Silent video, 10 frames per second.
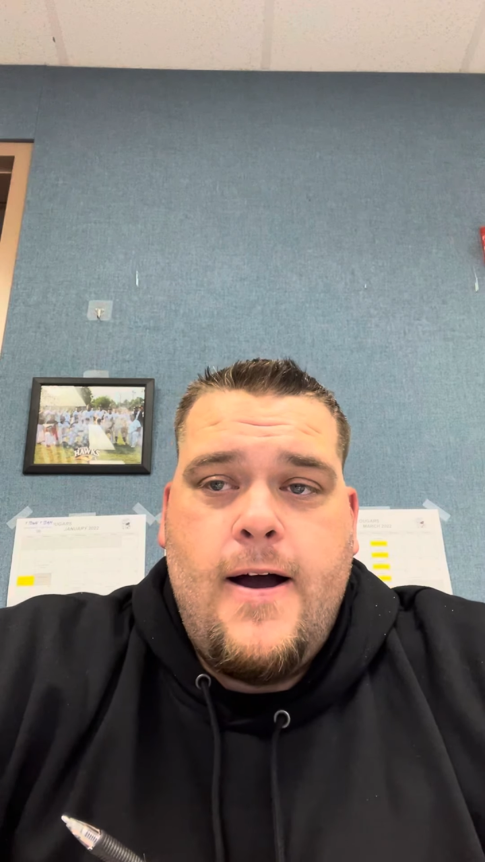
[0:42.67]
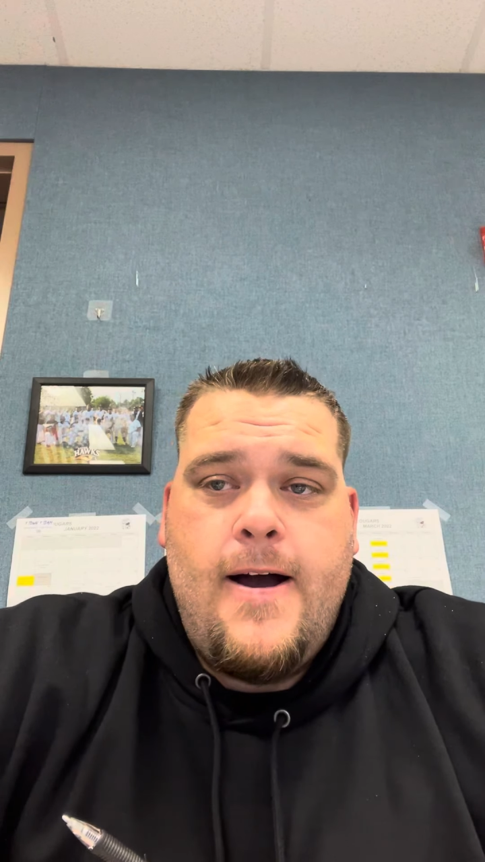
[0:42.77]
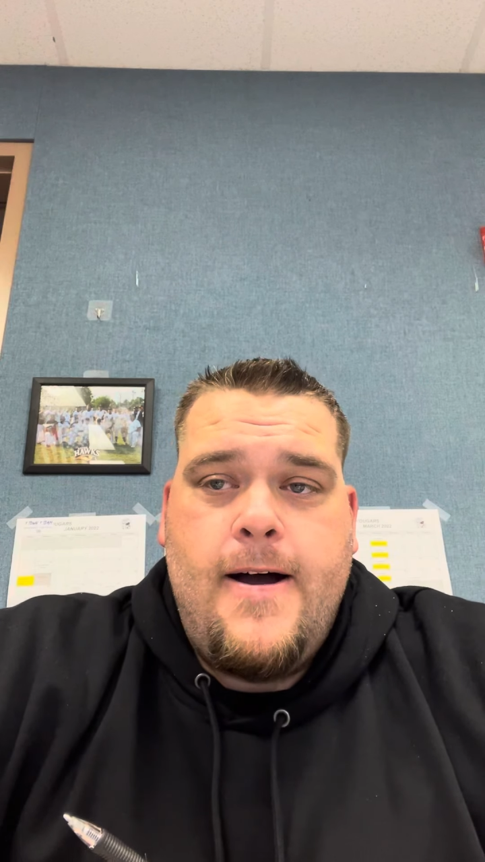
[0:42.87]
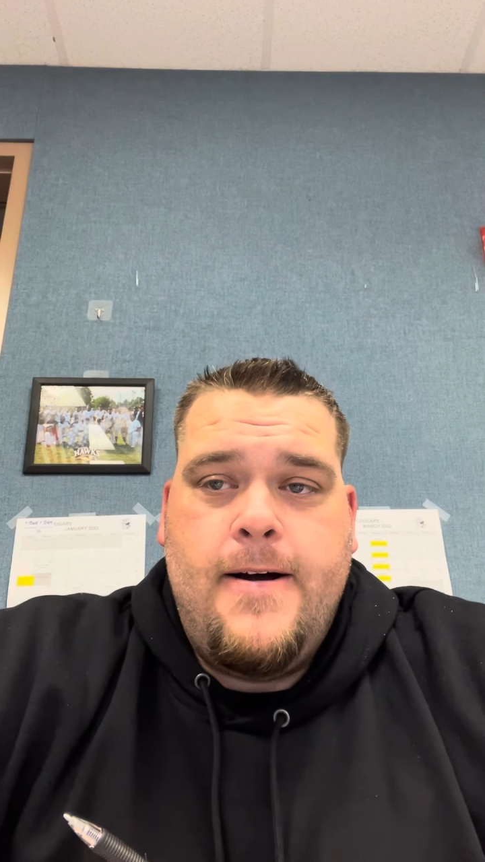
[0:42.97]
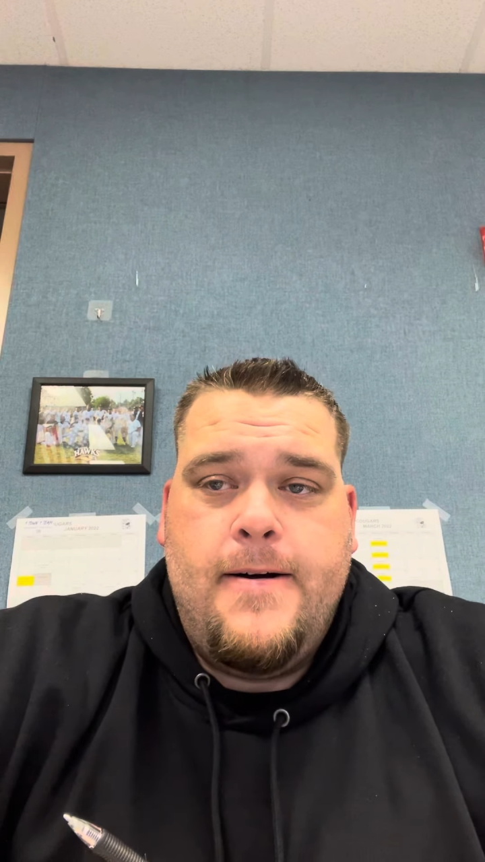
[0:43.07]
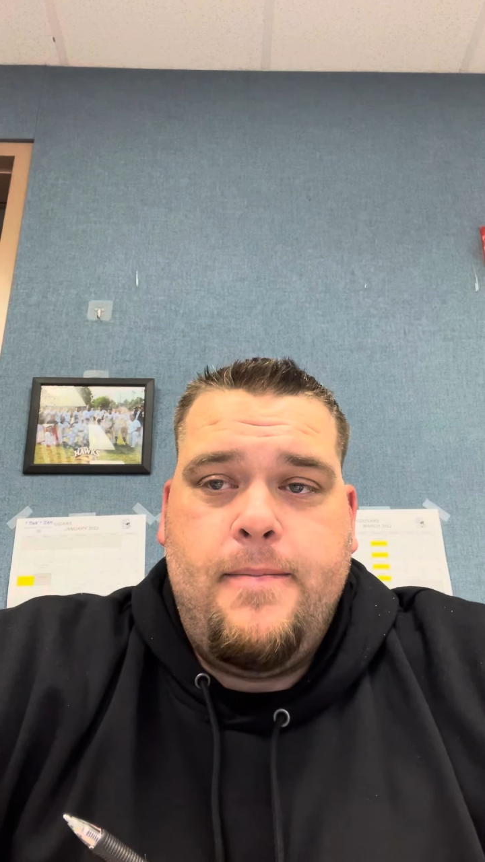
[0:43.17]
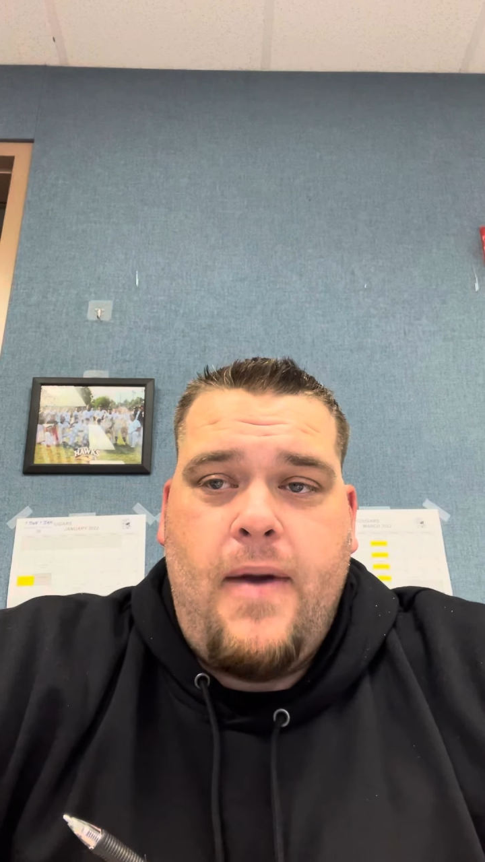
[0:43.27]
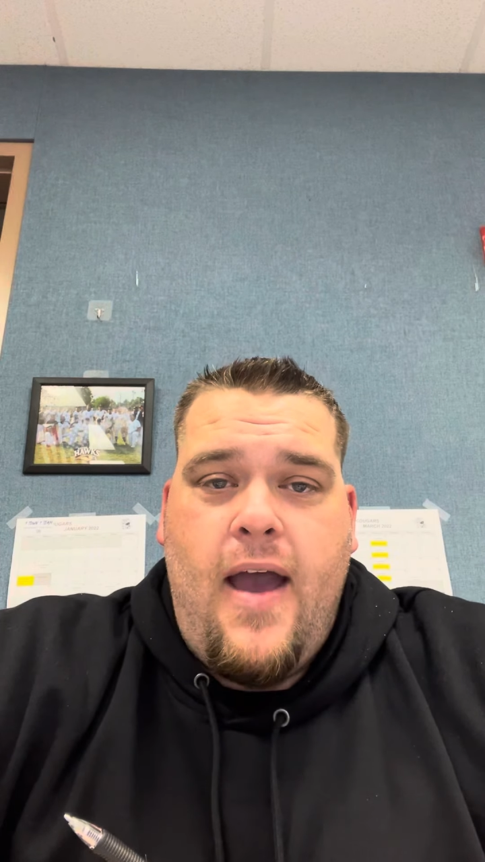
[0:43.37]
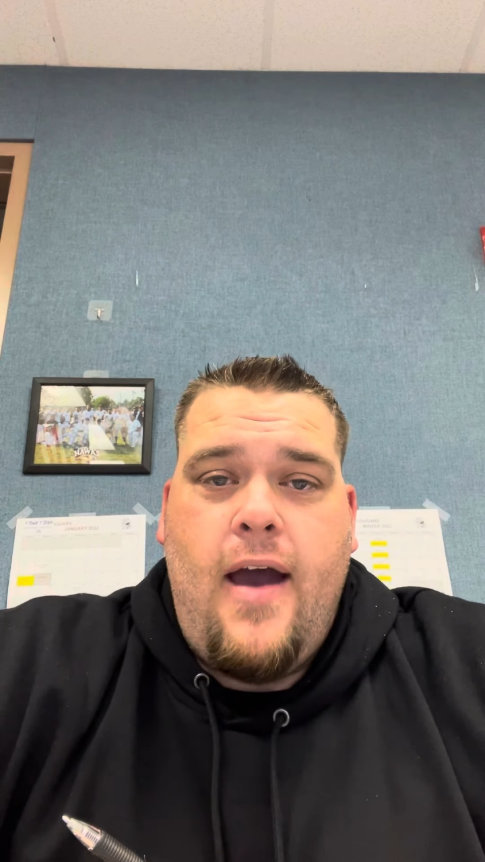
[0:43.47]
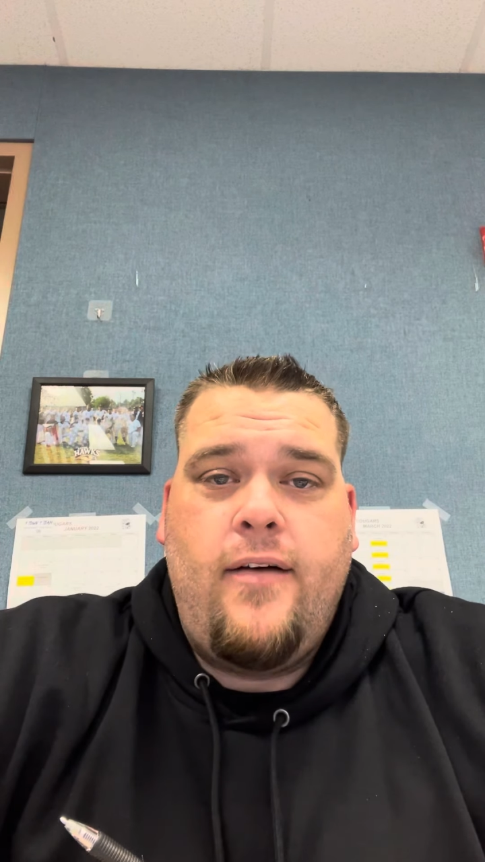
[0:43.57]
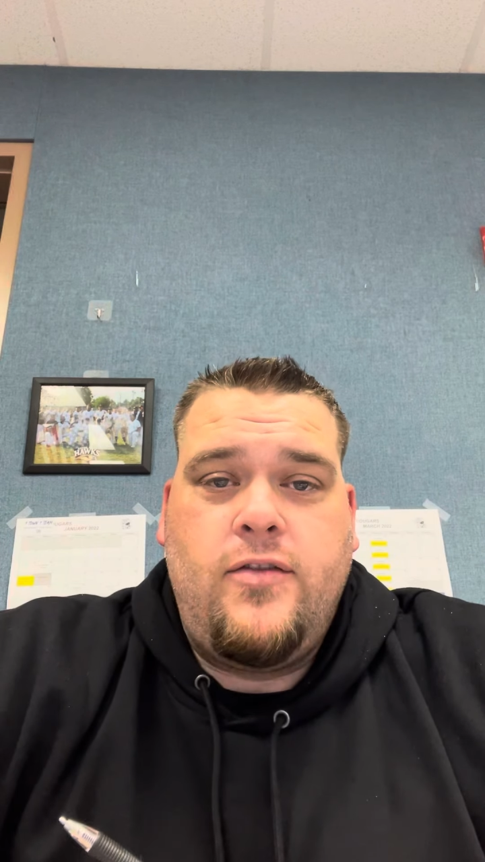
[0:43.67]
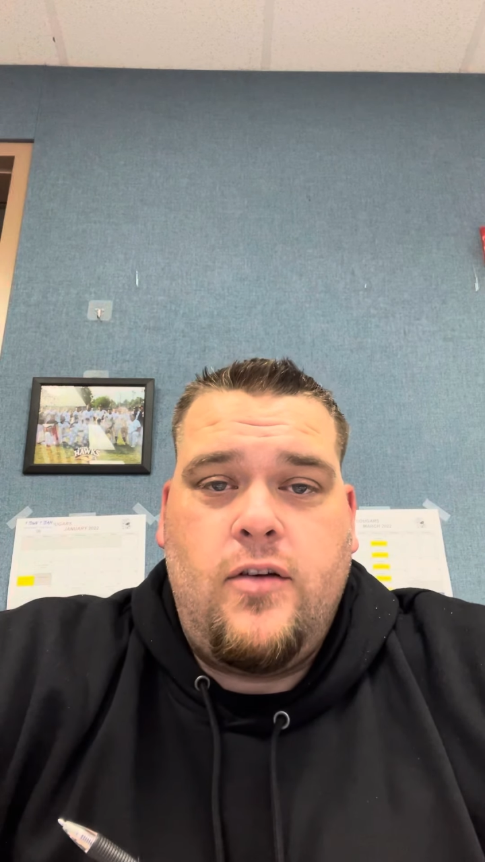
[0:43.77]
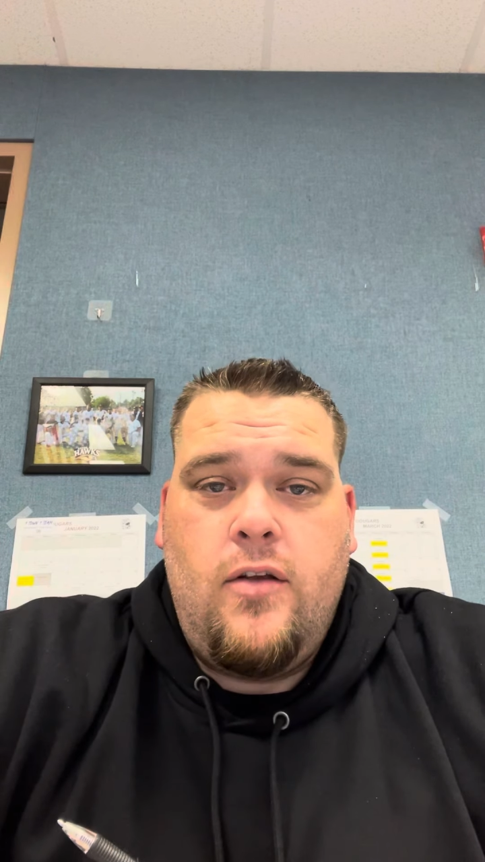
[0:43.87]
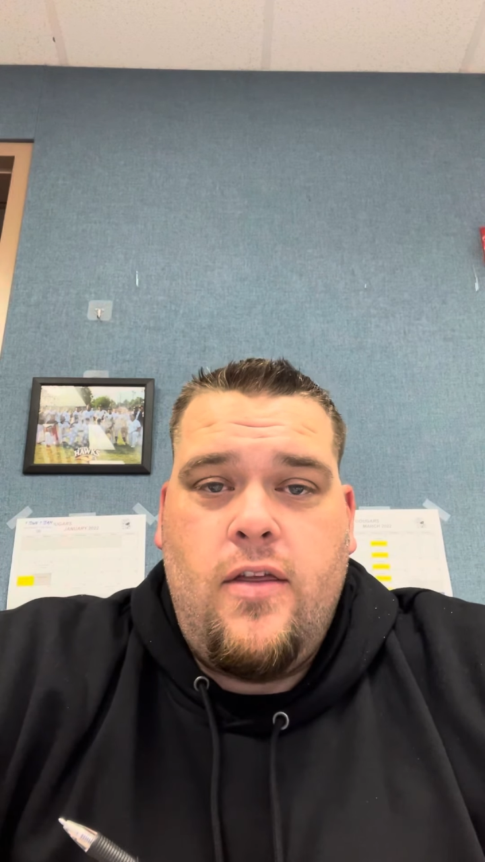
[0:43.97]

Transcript: Um, after